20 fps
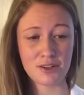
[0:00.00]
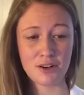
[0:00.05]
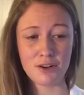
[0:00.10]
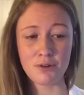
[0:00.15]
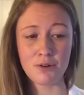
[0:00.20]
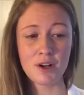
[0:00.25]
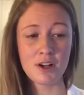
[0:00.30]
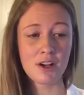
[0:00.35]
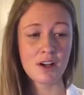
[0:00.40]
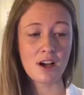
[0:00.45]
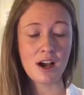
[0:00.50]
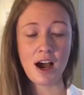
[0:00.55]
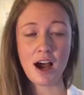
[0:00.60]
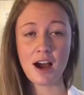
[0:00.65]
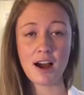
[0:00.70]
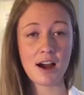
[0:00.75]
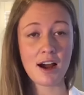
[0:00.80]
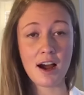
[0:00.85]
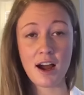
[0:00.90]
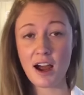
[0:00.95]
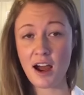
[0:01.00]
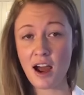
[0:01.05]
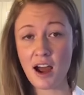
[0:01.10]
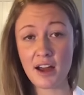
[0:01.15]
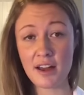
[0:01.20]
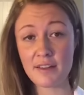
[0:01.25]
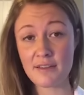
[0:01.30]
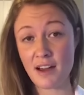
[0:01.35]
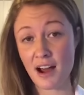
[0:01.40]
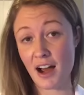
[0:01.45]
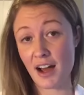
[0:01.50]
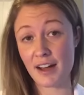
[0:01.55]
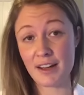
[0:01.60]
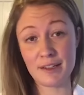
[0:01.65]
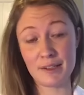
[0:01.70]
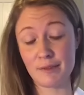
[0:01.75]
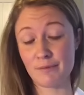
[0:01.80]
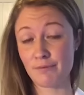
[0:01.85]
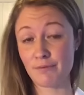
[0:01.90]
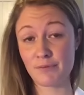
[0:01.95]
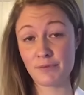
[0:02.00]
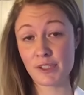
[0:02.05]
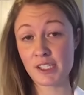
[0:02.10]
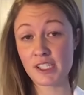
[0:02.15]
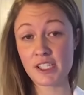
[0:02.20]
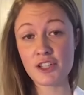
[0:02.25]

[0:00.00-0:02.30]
So I